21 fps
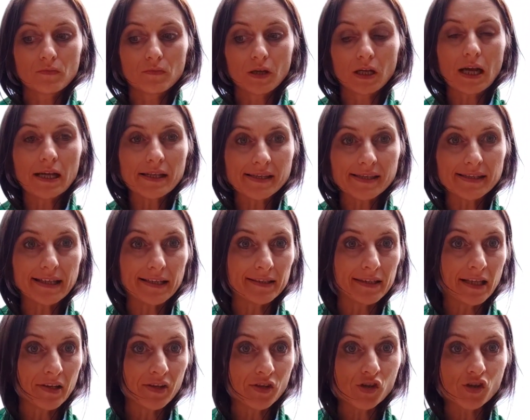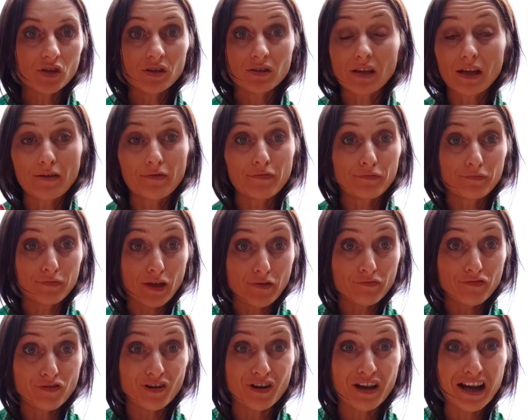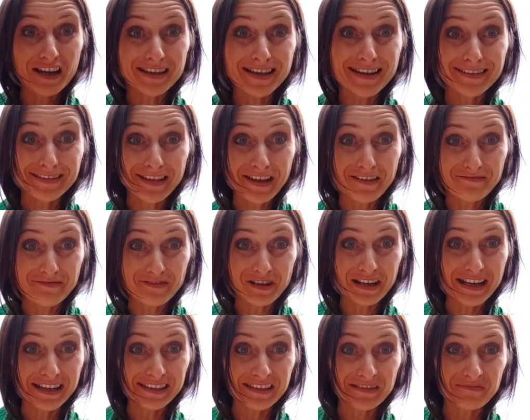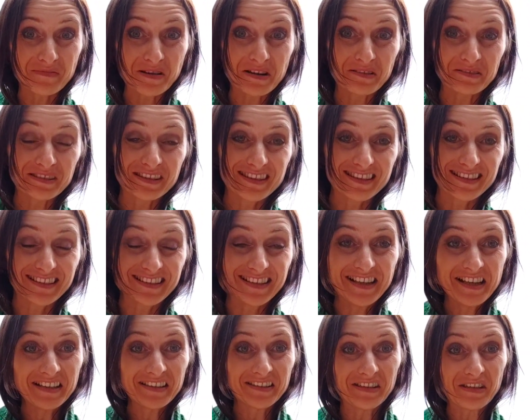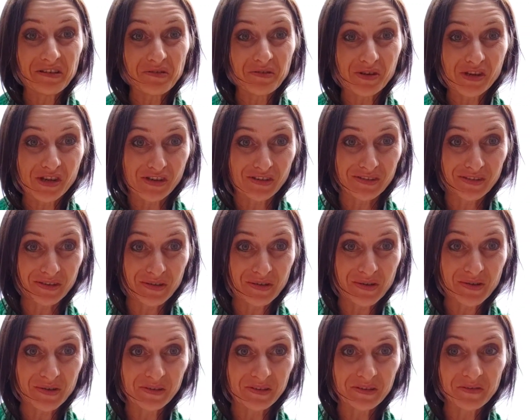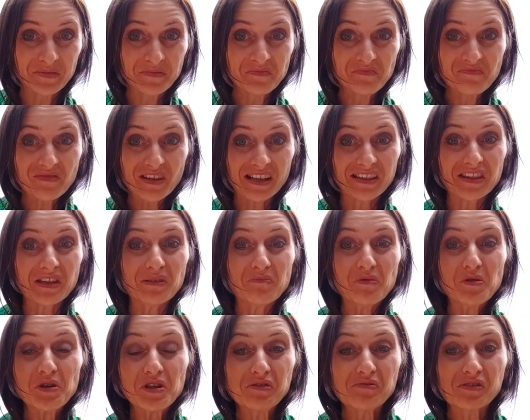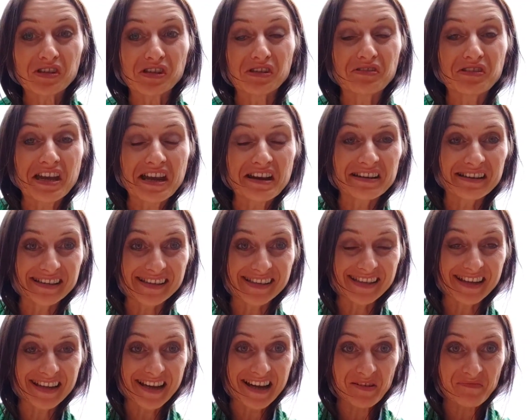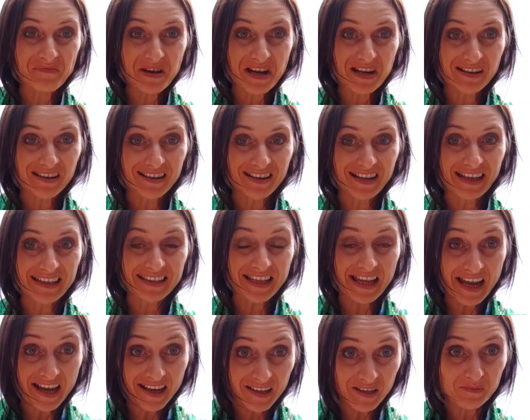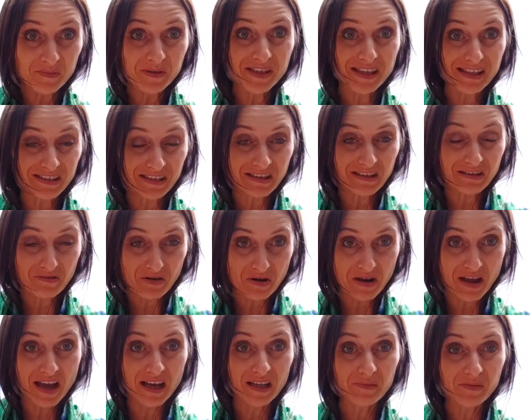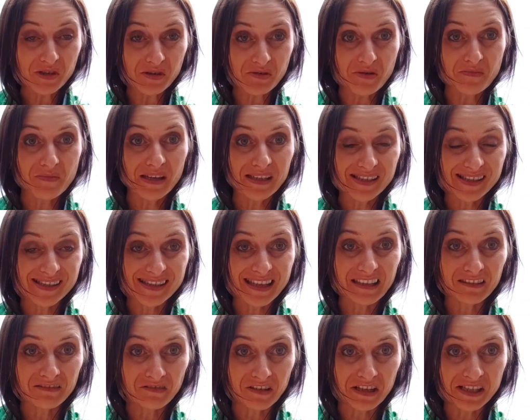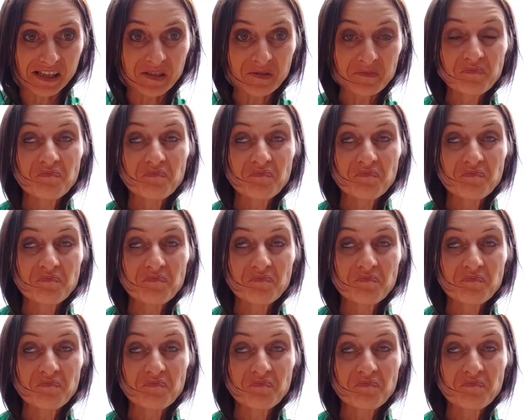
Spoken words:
gets the attention, they forget they forget about the original goal. And the beauty with doTERRA is it helps to remain steadfast,